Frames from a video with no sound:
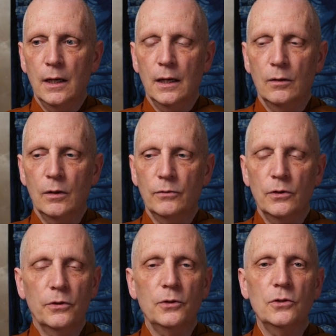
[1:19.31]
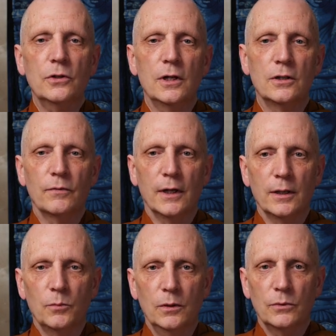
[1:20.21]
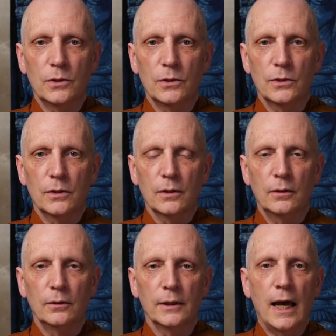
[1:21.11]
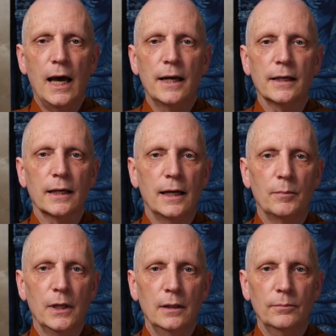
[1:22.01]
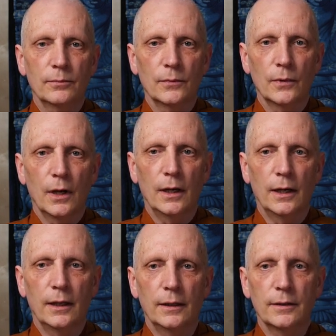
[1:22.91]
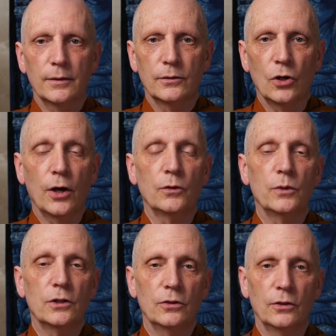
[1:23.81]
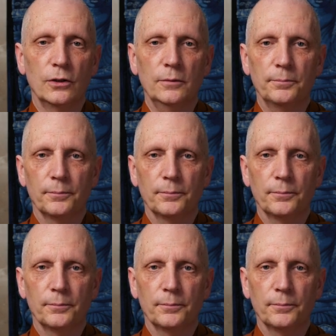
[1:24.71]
However, the third stage of enlightenment, which is called Anagami, non-returner,